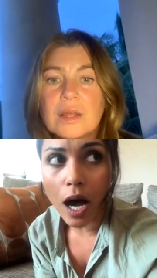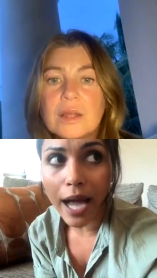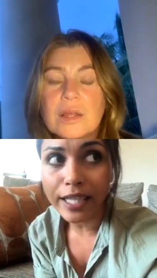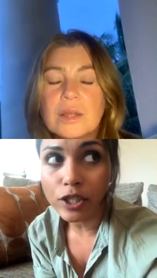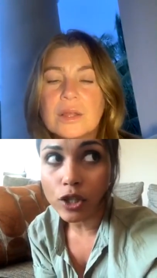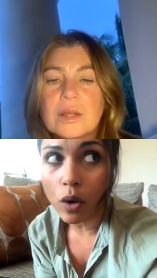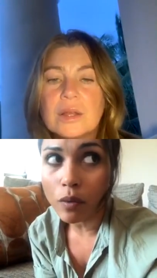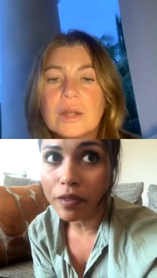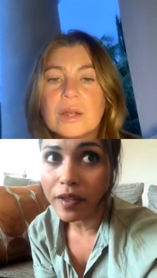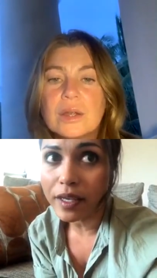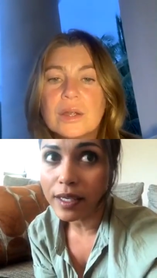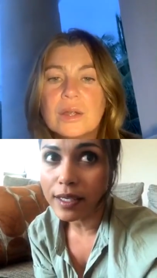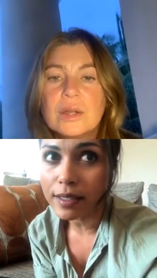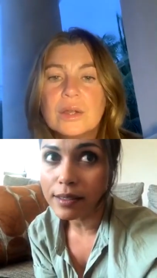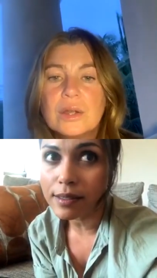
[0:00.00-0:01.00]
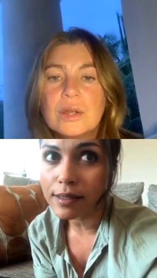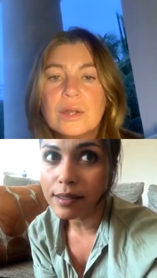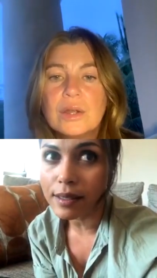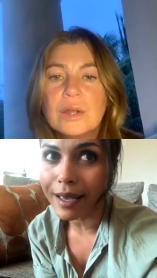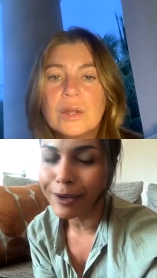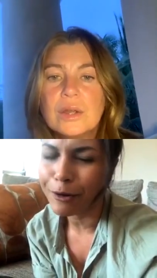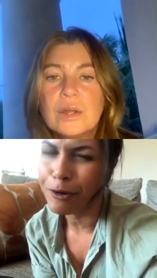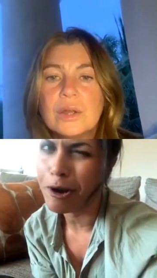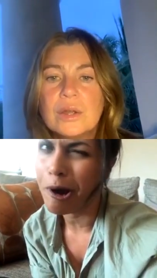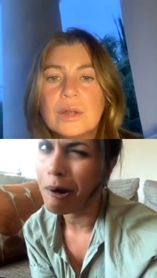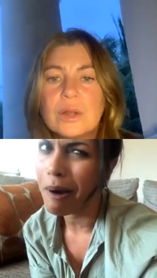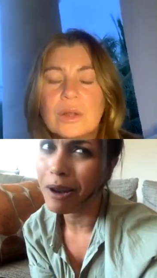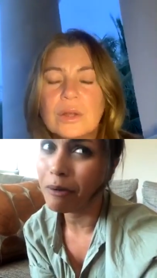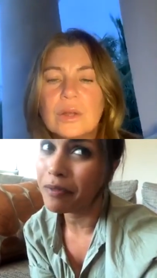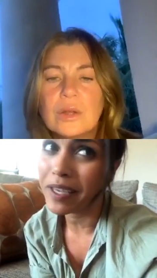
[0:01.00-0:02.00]
Speaker 1: I don't think he's. I don't know.
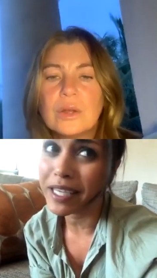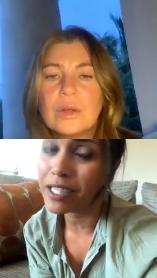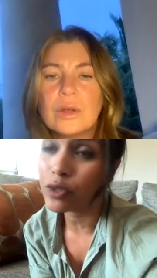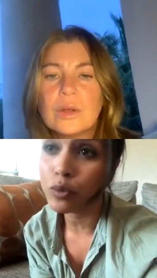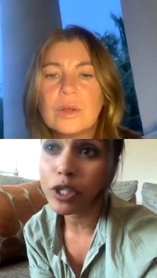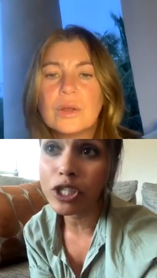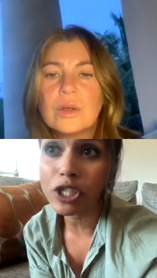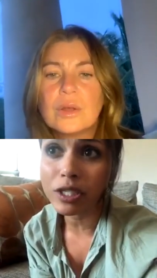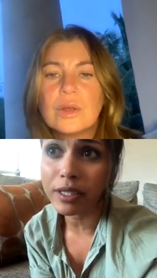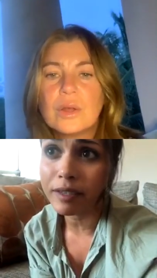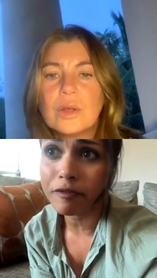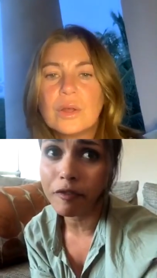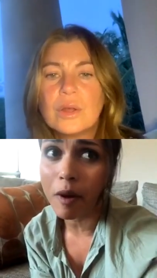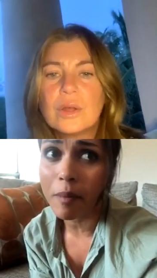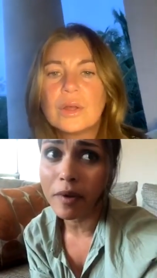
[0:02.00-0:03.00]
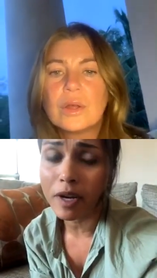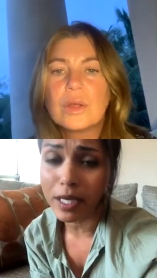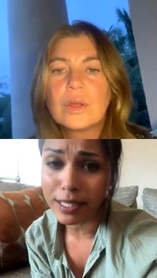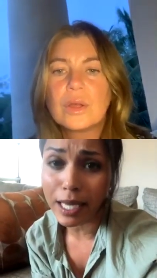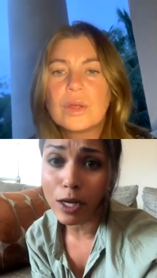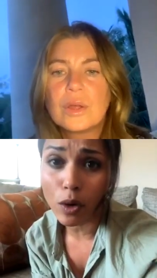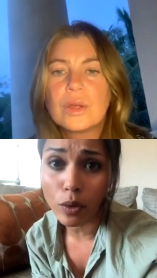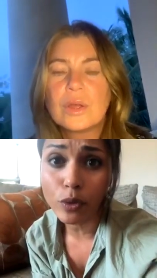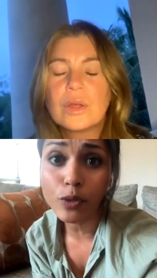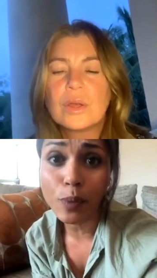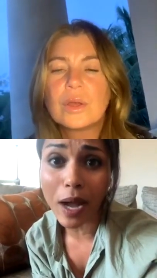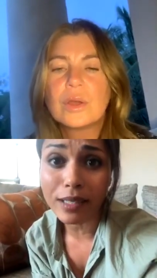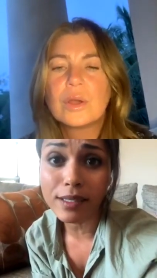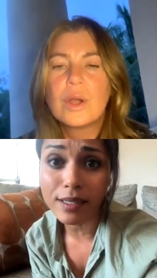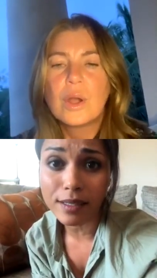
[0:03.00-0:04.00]
I don't think he's originally from there because I know he was
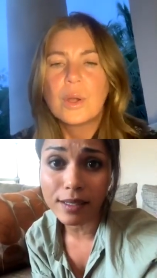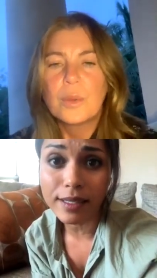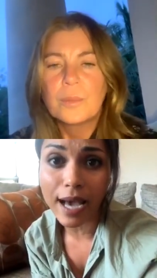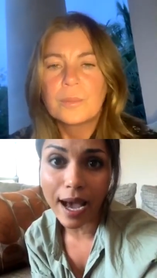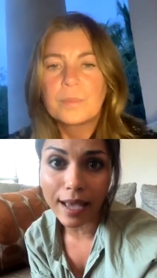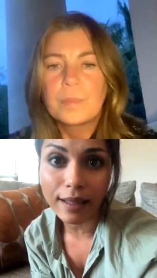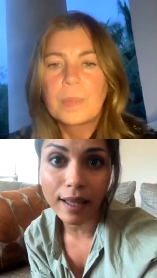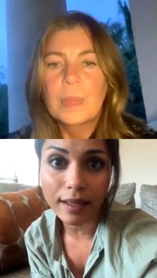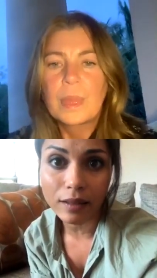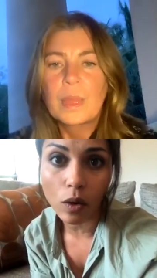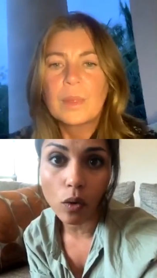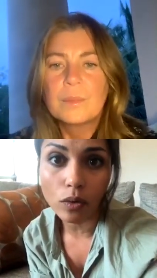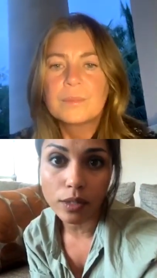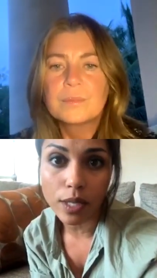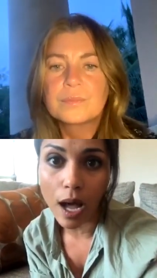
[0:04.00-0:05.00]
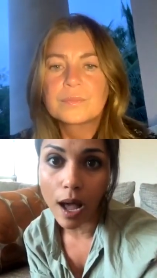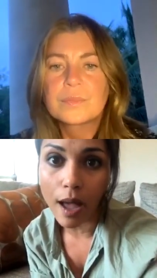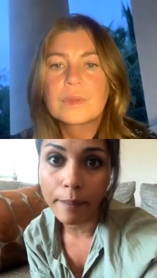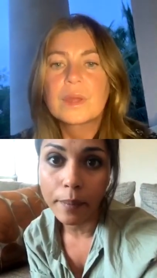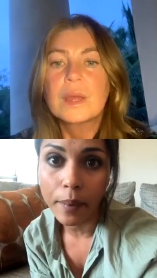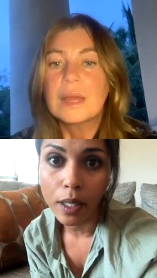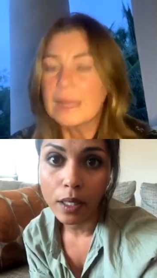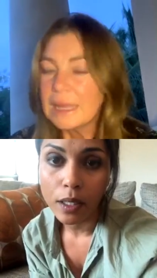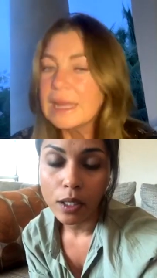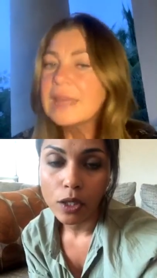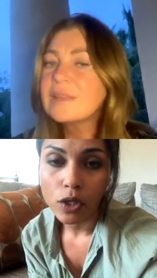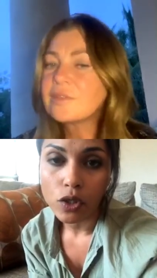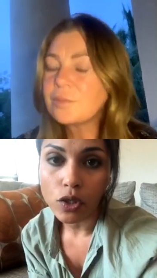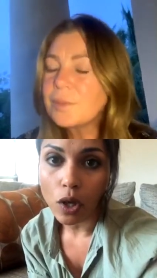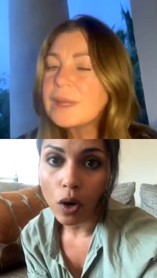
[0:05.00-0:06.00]
practicing the like the whole time.
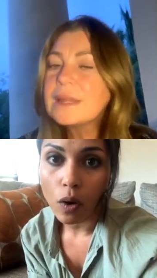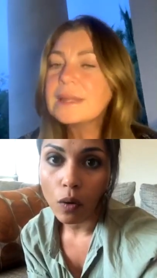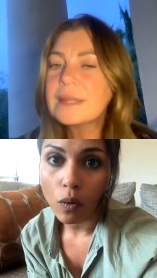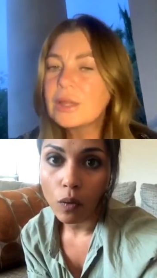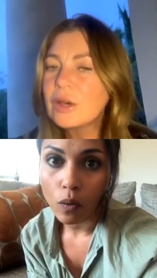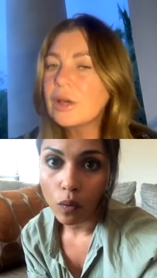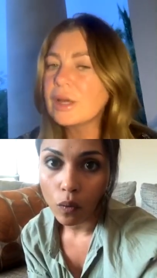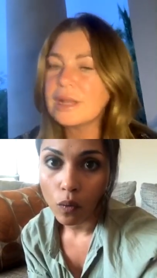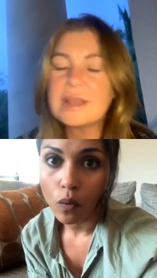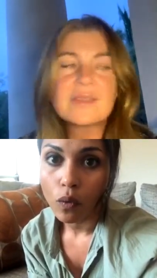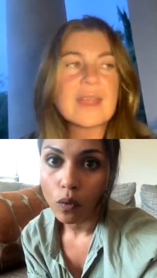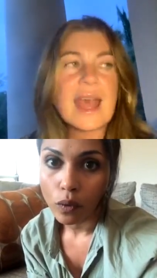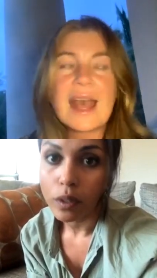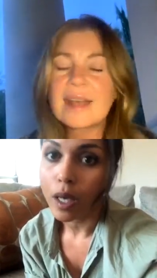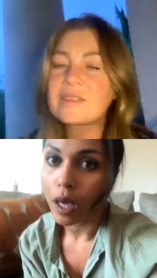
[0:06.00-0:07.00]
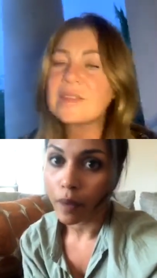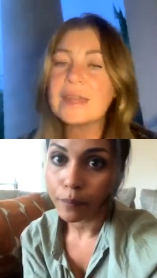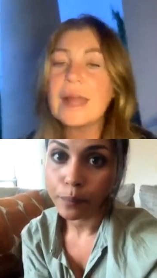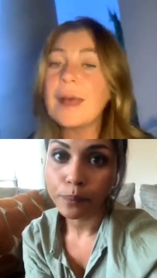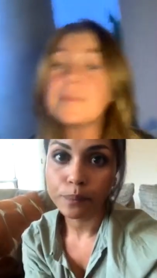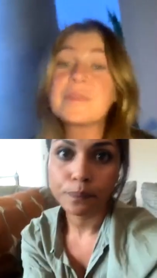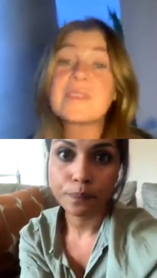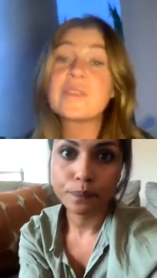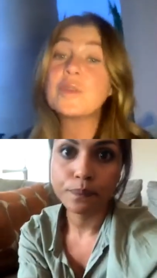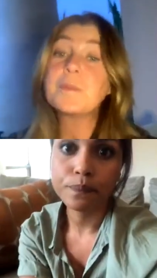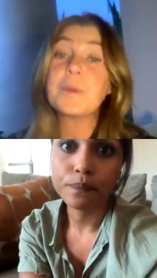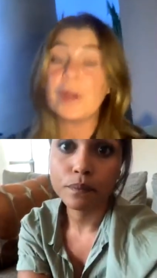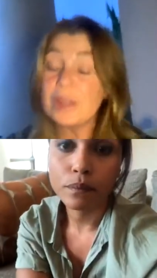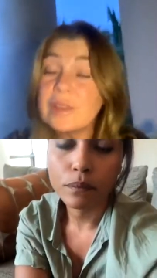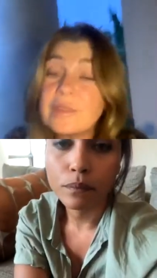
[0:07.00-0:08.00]
Speaker 2: He's so, really good. His accent. Yeah. I'm
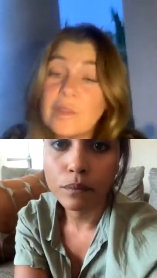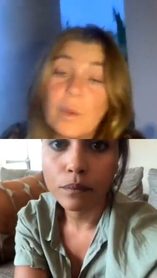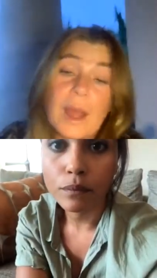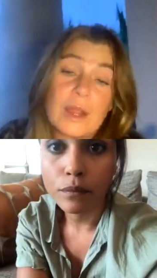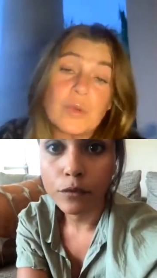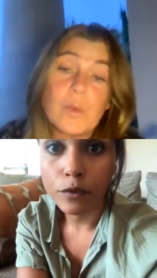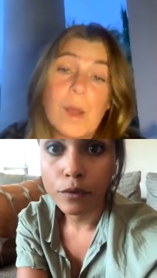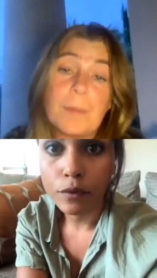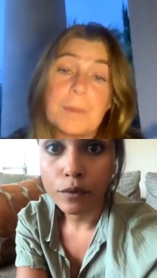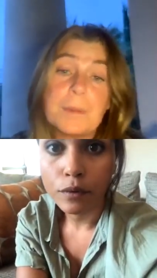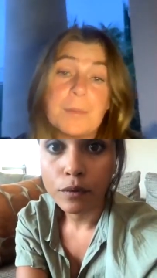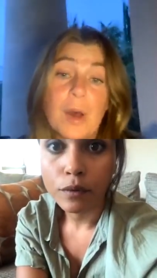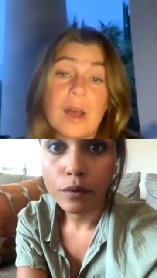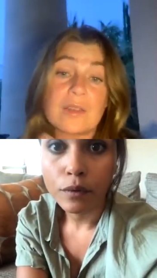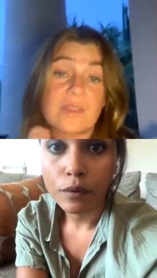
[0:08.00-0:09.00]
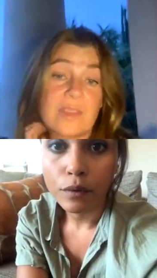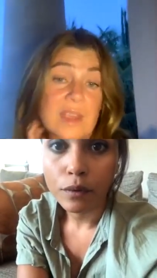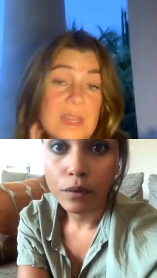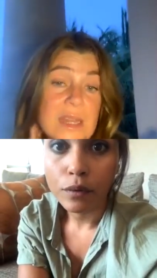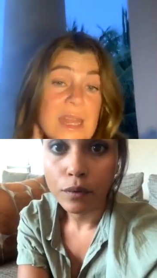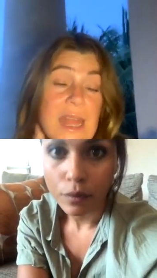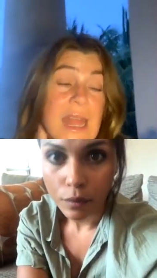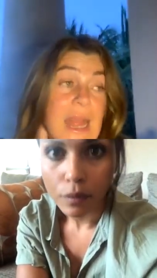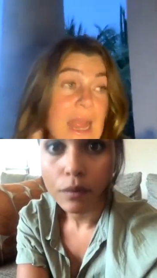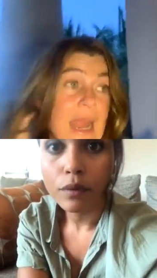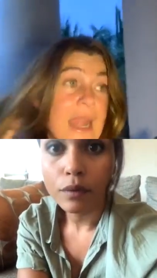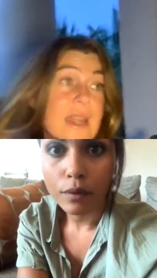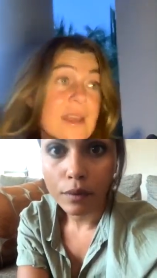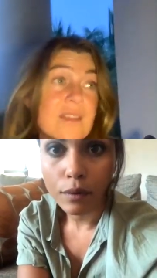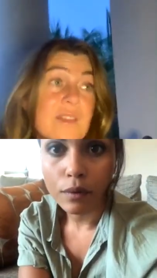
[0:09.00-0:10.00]
super. So I grew up in Boston,
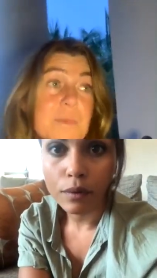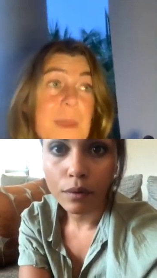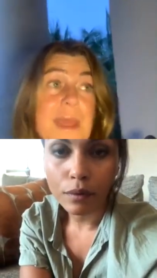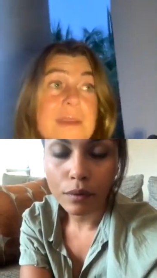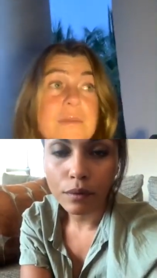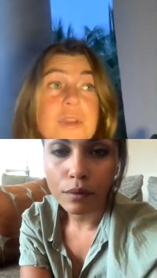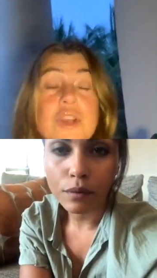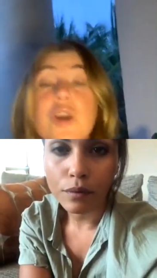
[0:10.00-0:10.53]
and I spent you know